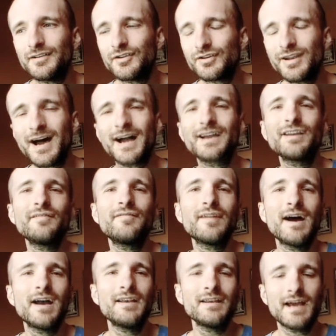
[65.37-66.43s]
you're not gonna
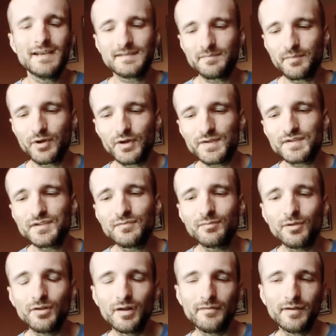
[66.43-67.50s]
find as
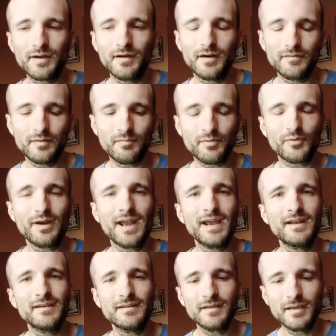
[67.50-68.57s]
personable of a
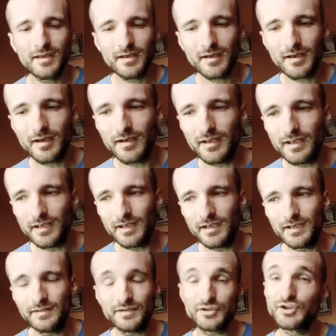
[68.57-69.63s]
brand
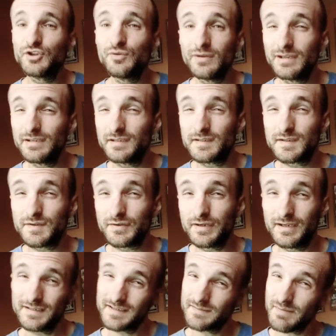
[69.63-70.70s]
in the shoe
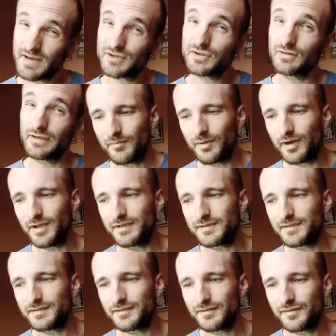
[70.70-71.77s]
industry especially,
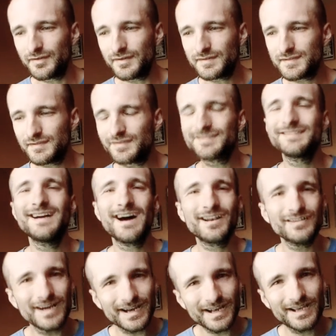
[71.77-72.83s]
but there's
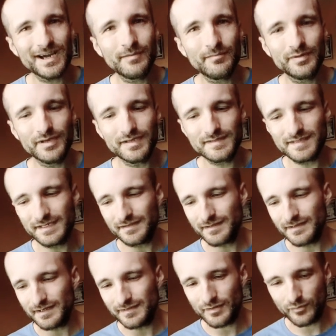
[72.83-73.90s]
not a lot of companies
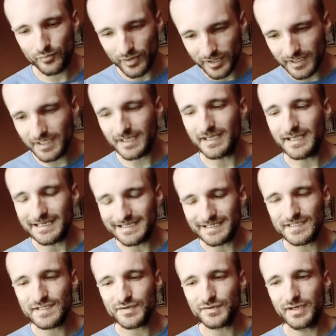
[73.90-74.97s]
in the running
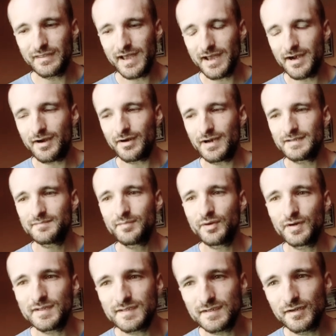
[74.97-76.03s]
industry that are as
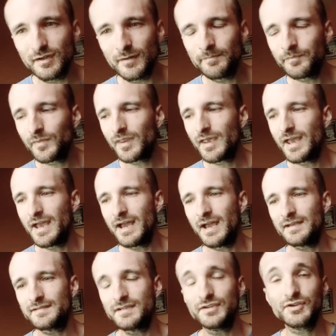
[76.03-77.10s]
personal
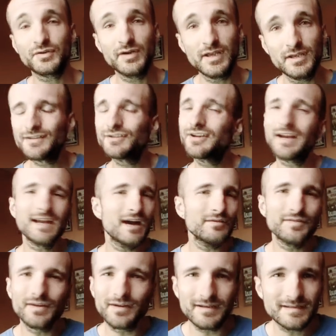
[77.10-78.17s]
as ATREYU. Check
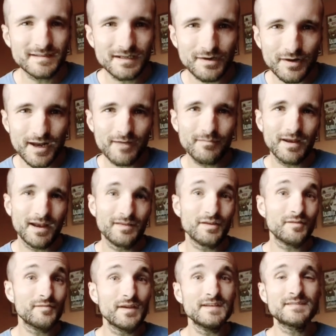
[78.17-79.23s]
out their Instagram and
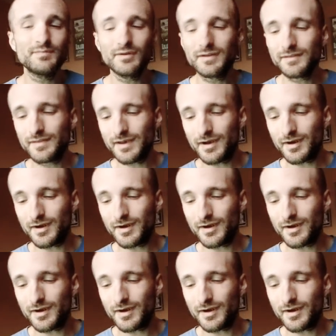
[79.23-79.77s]
their Facebook.